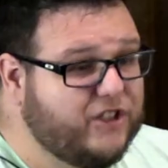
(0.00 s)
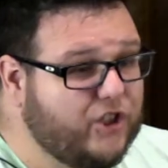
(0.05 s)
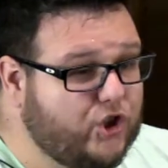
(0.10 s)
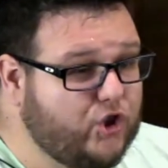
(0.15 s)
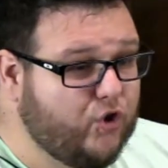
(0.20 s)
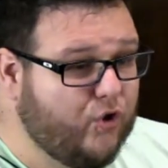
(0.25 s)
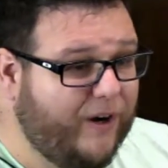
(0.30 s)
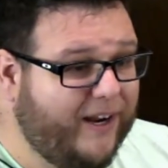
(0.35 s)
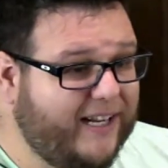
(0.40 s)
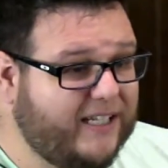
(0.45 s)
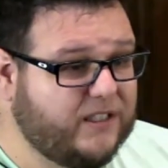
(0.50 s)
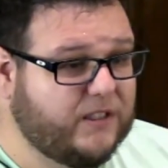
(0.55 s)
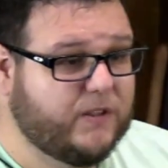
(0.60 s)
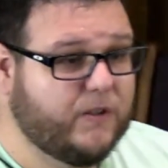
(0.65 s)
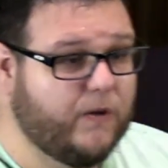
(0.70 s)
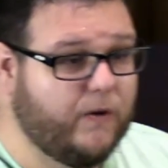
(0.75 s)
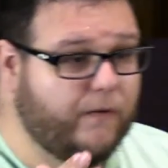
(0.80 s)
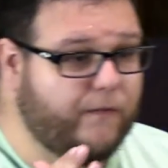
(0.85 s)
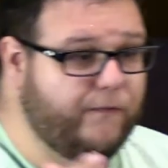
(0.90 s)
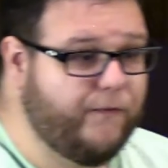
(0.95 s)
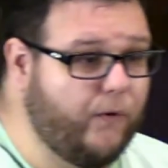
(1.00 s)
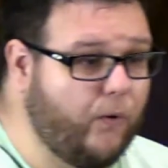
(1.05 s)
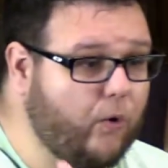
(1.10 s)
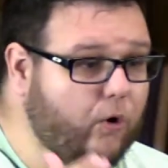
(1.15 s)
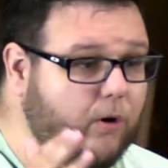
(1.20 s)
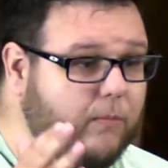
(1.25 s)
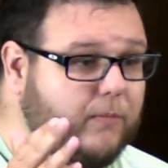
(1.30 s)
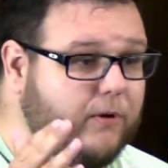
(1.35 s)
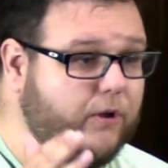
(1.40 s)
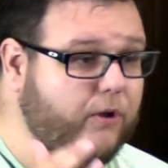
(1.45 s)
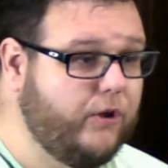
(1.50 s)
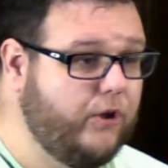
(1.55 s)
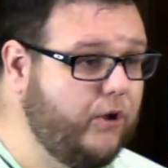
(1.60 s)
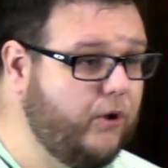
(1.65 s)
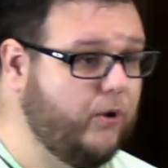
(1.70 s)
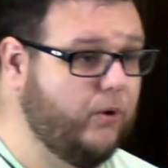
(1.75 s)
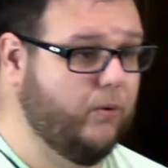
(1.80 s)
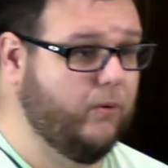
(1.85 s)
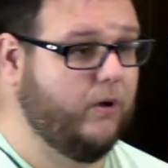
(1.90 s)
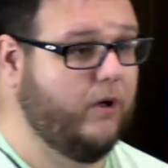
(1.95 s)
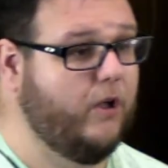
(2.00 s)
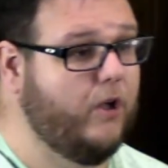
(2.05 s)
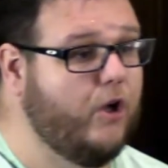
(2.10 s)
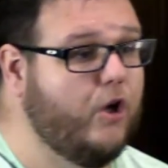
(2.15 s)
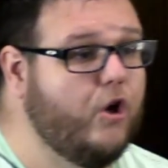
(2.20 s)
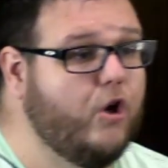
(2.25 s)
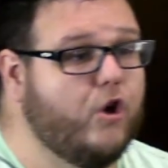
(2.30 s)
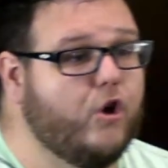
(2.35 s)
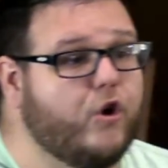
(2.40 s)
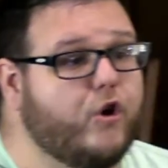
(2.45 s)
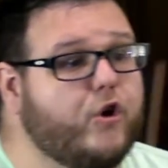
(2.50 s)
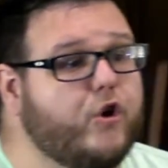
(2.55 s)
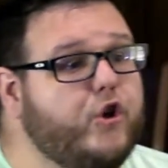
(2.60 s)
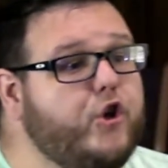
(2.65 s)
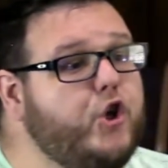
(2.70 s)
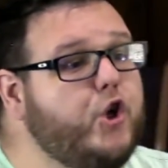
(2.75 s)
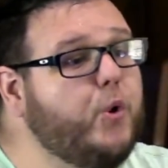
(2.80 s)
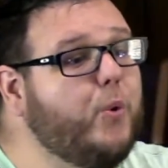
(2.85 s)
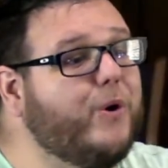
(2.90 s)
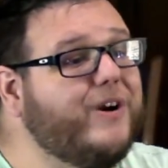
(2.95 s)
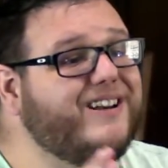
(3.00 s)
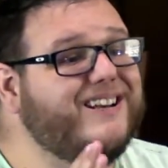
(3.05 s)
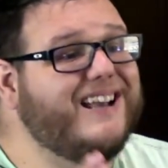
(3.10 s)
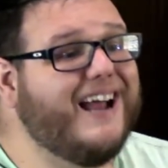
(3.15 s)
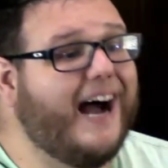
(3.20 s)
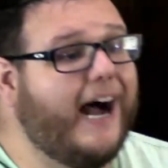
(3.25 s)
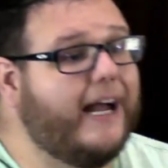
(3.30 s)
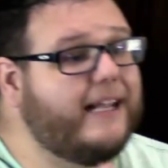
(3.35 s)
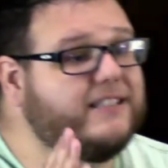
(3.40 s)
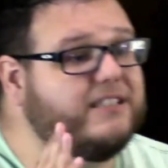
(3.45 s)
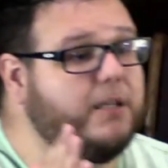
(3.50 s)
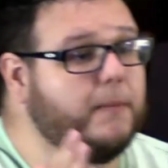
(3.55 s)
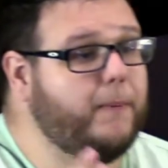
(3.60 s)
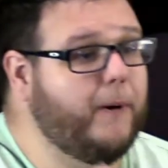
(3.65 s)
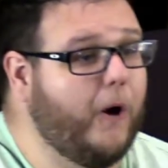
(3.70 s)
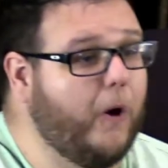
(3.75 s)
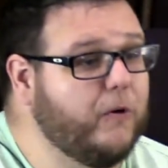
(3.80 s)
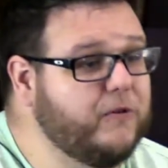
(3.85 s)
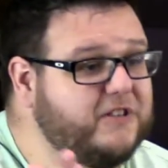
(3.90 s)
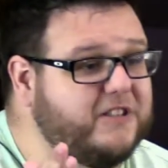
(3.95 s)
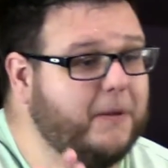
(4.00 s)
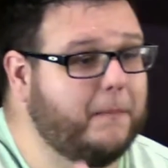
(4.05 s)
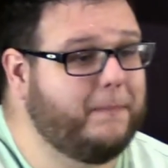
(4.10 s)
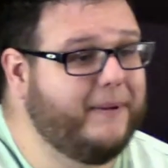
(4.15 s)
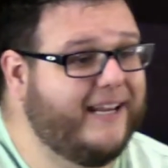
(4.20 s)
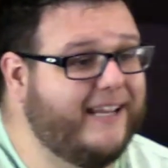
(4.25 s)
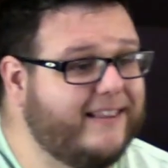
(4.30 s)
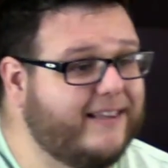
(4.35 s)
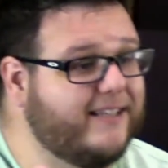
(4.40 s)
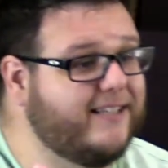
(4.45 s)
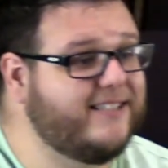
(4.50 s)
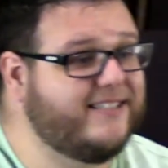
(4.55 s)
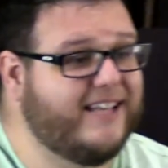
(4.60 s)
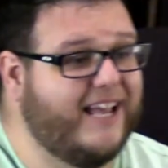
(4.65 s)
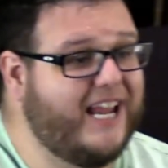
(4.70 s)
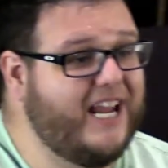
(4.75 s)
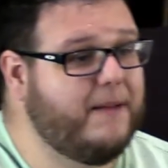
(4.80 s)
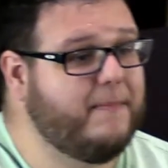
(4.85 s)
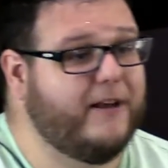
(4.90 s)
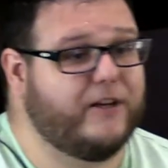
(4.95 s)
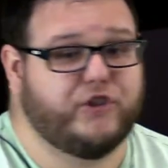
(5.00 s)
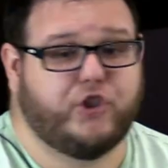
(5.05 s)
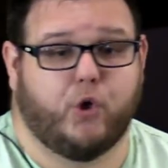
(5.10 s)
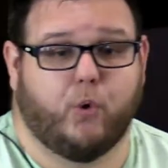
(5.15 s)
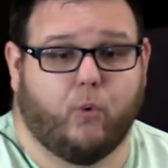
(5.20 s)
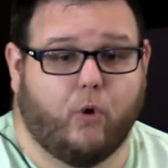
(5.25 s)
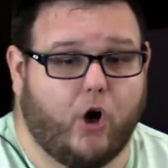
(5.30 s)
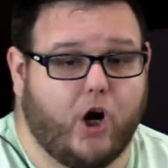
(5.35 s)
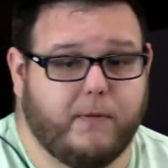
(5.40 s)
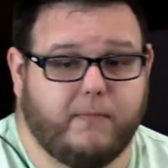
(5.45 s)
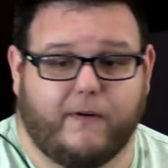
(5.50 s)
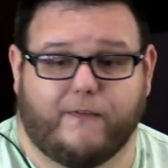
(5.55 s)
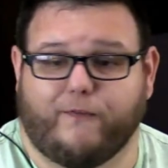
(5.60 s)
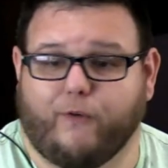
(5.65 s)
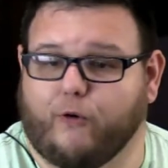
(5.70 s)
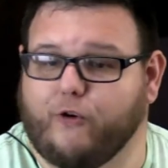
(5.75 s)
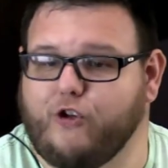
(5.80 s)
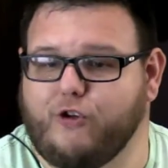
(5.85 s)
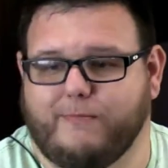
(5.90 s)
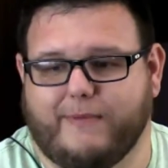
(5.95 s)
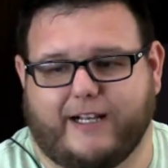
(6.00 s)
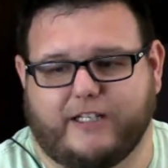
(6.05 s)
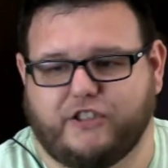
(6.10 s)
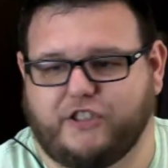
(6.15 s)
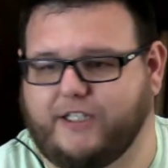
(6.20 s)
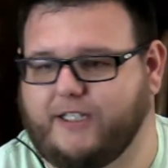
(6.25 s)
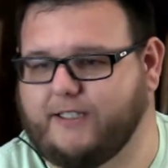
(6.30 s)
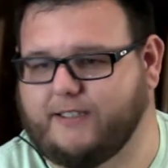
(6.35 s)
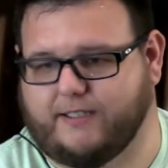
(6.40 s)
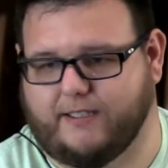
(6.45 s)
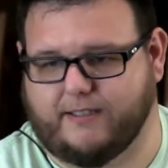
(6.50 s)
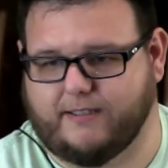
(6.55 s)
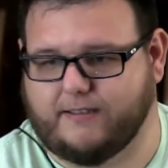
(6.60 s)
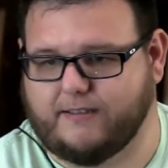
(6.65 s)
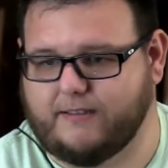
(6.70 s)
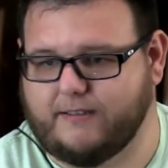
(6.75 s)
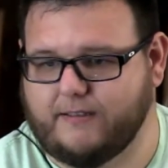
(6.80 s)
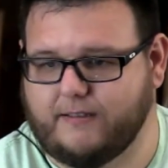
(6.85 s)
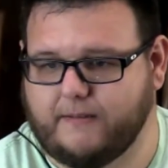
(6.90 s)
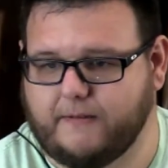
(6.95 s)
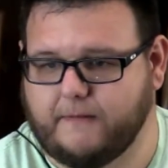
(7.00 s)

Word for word: to transform you. You are not supposed to be the same as you were before you met Jesus.